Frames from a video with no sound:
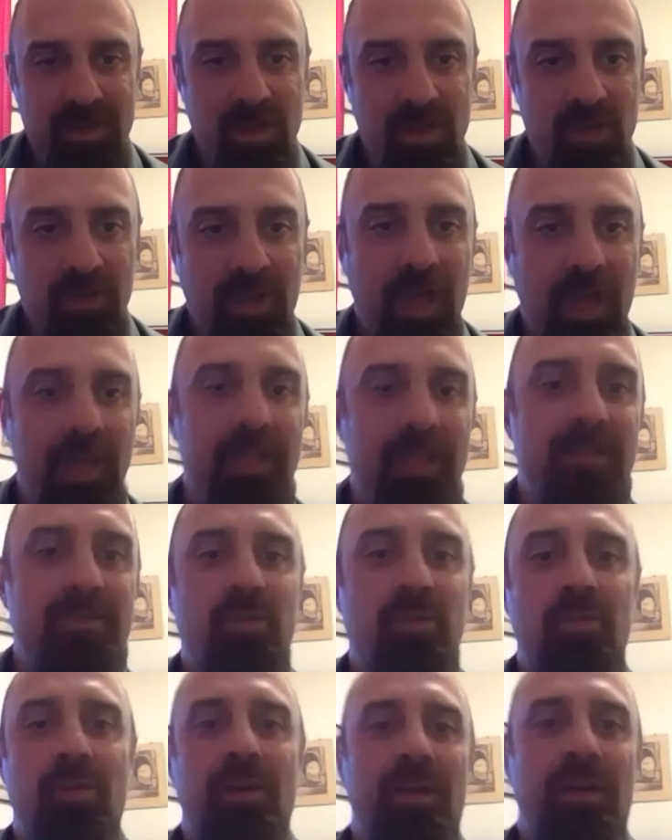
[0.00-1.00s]
Okay,
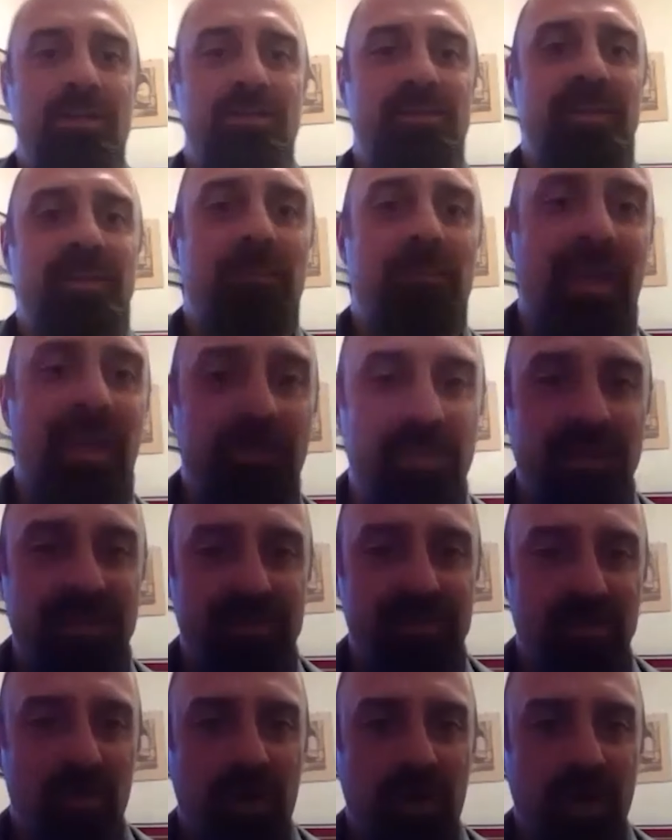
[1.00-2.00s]
so as you said, my name
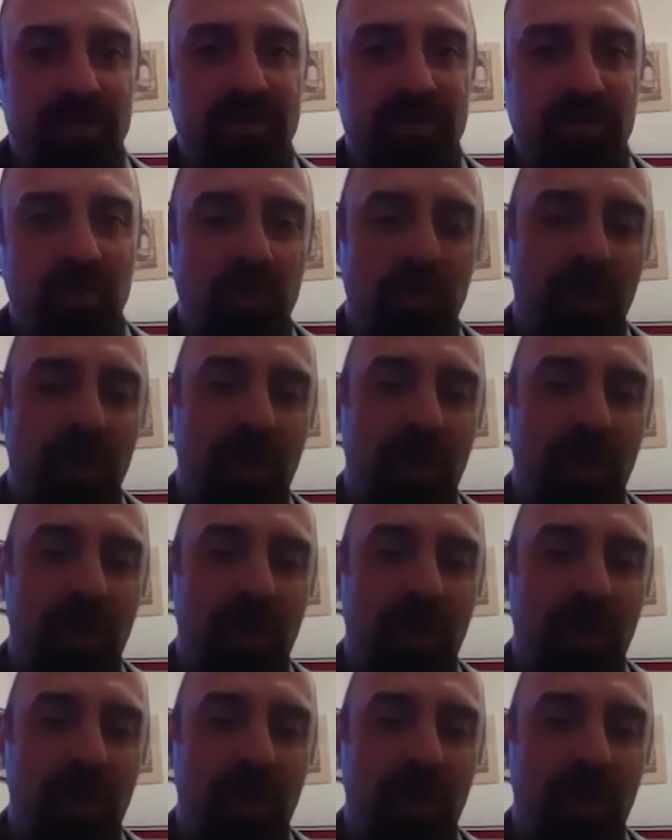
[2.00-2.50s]
is Lorenzo